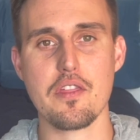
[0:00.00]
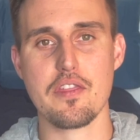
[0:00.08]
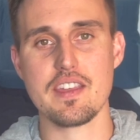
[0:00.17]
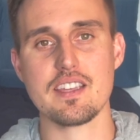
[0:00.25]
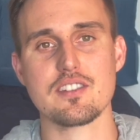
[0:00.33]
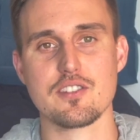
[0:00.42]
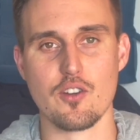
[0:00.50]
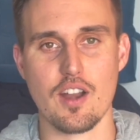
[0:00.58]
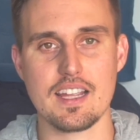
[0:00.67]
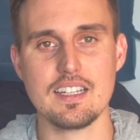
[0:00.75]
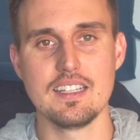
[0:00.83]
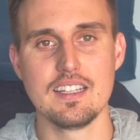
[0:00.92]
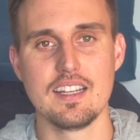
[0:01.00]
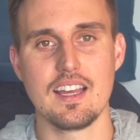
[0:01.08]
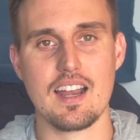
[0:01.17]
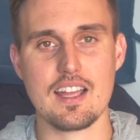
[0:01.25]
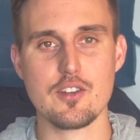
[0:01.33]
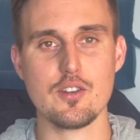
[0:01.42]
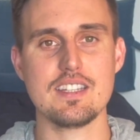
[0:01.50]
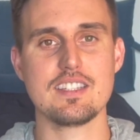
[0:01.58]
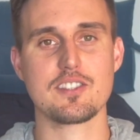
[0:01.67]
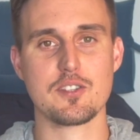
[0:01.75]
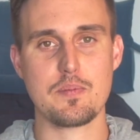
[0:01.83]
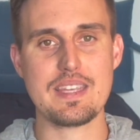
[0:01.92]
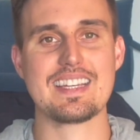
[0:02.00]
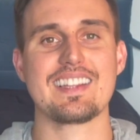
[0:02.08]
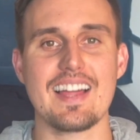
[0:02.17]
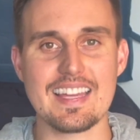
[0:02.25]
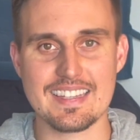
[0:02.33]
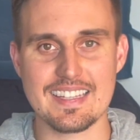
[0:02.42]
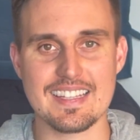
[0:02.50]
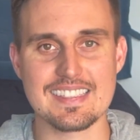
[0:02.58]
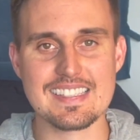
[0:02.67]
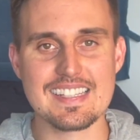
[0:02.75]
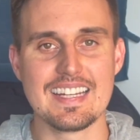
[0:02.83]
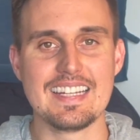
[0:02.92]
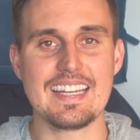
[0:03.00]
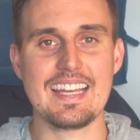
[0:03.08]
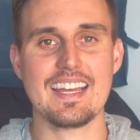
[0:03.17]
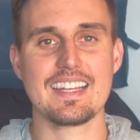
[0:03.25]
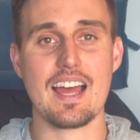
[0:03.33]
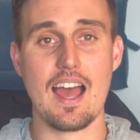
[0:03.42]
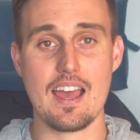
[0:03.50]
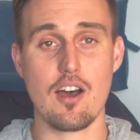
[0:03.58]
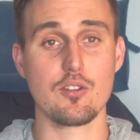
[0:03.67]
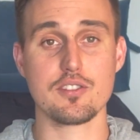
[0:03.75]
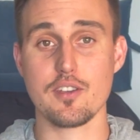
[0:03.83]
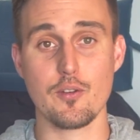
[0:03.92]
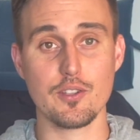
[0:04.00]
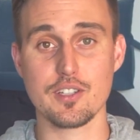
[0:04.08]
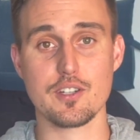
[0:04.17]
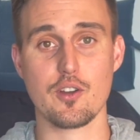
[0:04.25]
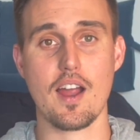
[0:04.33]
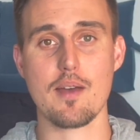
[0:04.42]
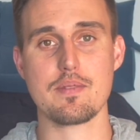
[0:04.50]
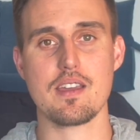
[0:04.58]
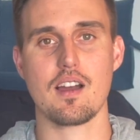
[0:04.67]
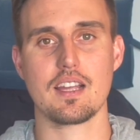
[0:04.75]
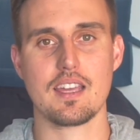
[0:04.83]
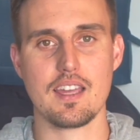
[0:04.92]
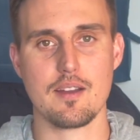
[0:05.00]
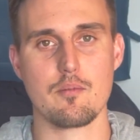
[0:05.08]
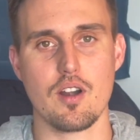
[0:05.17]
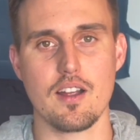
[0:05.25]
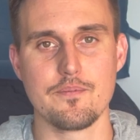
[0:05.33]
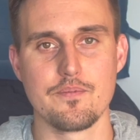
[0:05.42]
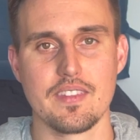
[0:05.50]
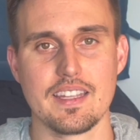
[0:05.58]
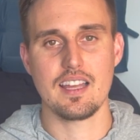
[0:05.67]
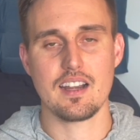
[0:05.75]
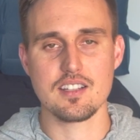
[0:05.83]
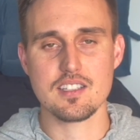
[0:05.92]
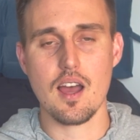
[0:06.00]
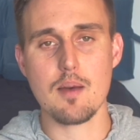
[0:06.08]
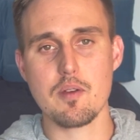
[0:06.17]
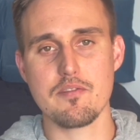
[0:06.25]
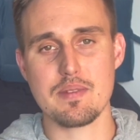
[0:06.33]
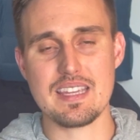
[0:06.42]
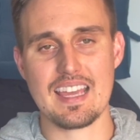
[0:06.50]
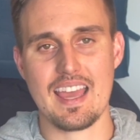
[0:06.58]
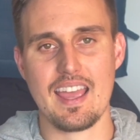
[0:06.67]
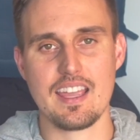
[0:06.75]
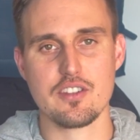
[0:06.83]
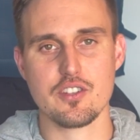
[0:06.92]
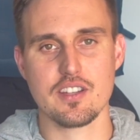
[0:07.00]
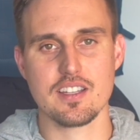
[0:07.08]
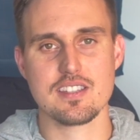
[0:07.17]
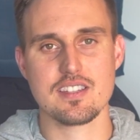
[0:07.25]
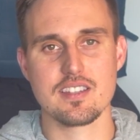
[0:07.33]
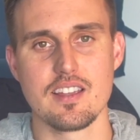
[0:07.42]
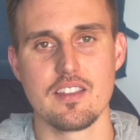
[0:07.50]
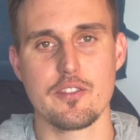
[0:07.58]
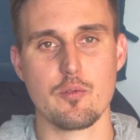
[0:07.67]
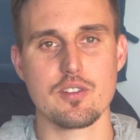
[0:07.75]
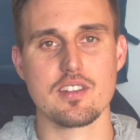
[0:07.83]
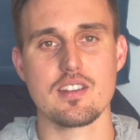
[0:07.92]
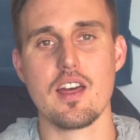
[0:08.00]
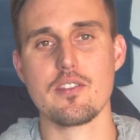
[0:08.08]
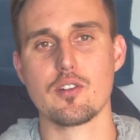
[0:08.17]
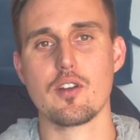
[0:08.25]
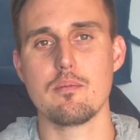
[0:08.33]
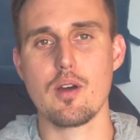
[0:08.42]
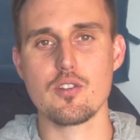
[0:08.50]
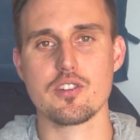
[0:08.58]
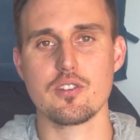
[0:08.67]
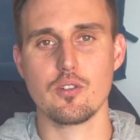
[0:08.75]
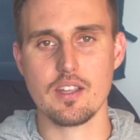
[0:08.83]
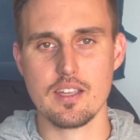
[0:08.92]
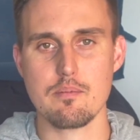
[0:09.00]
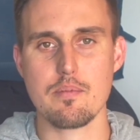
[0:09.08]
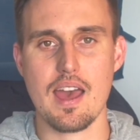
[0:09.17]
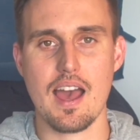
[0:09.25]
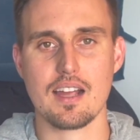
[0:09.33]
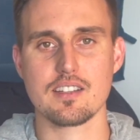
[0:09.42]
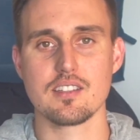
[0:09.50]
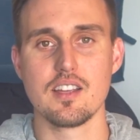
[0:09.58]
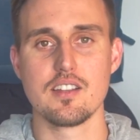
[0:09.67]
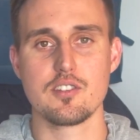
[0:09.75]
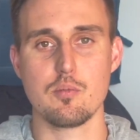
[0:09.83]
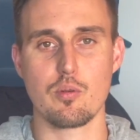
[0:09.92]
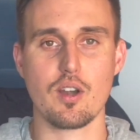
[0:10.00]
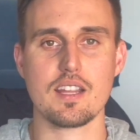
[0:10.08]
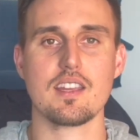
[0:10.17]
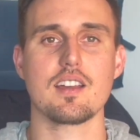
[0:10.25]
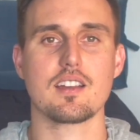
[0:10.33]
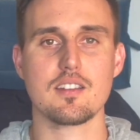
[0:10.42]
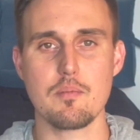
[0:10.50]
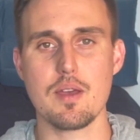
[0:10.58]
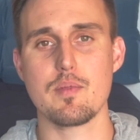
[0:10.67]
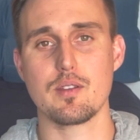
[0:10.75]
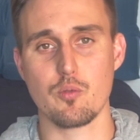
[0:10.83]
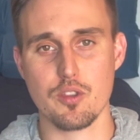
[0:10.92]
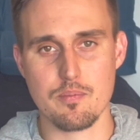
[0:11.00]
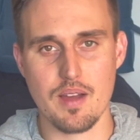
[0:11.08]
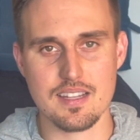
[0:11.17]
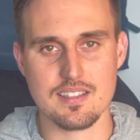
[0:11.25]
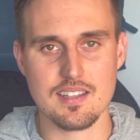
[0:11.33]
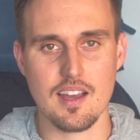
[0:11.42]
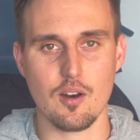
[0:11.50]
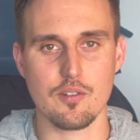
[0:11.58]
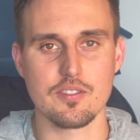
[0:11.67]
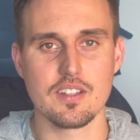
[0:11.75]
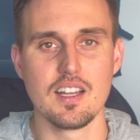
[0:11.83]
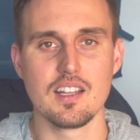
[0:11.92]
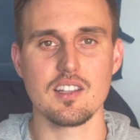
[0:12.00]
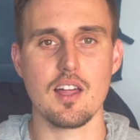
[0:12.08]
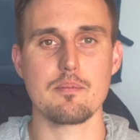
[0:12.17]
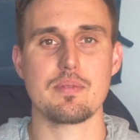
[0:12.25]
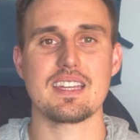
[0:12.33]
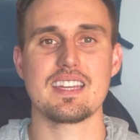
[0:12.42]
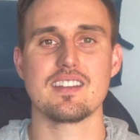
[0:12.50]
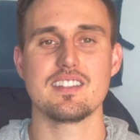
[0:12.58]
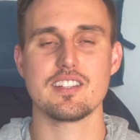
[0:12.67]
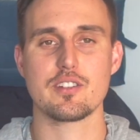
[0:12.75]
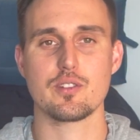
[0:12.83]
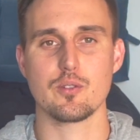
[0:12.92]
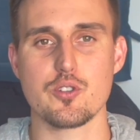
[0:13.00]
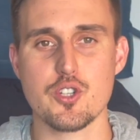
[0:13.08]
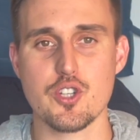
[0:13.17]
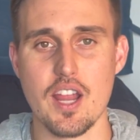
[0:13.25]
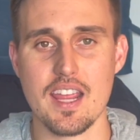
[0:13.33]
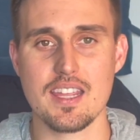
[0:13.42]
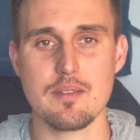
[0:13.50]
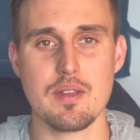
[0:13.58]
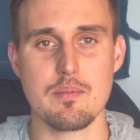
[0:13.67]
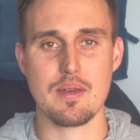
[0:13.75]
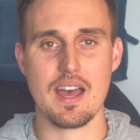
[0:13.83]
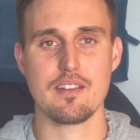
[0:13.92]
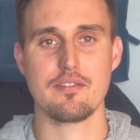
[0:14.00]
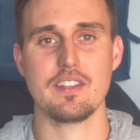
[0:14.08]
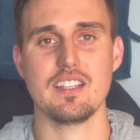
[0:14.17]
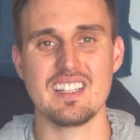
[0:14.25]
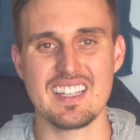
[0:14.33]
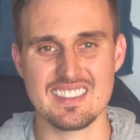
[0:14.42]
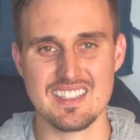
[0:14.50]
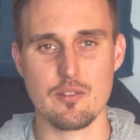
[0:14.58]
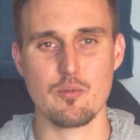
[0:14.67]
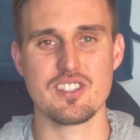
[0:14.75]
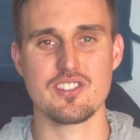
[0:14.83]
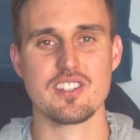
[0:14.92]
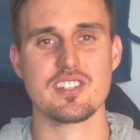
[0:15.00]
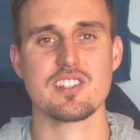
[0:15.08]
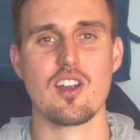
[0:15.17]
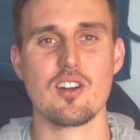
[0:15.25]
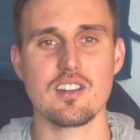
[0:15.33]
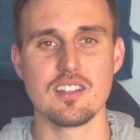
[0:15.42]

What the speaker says: think straight, and I couldn't speak like this, and I also looked crappy on camera. And on top of being anxious, there was another emotional impact to breaking a commitment with myself, lumping in additional shame and bad feelings, and it would just start